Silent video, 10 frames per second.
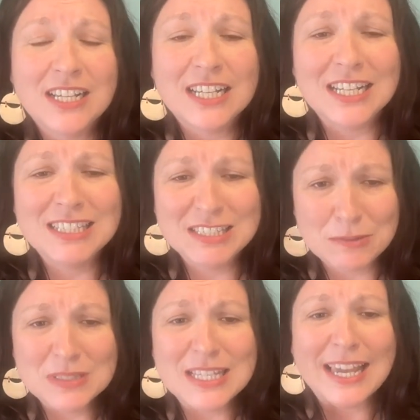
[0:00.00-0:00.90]
it
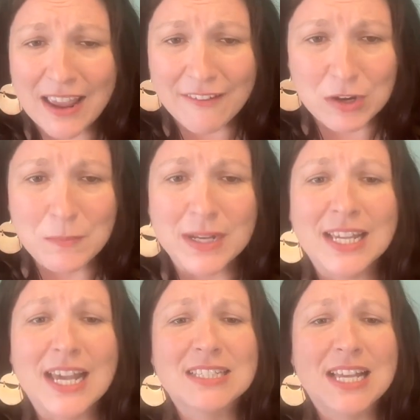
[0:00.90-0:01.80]
seems like everybody
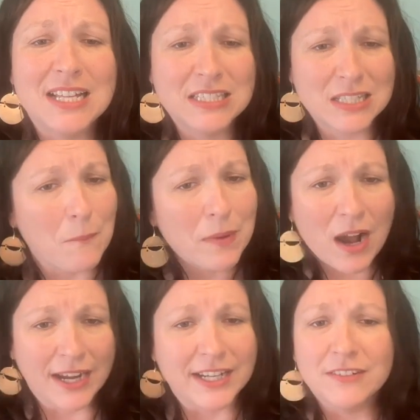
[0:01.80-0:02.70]
has had some
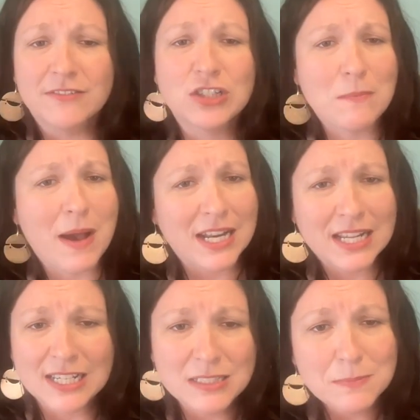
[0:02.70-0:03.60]
kind of traumatic
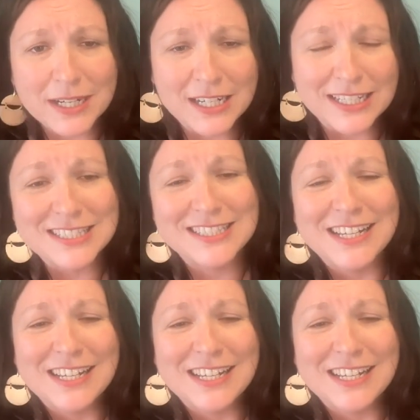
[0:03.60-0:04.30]
experience.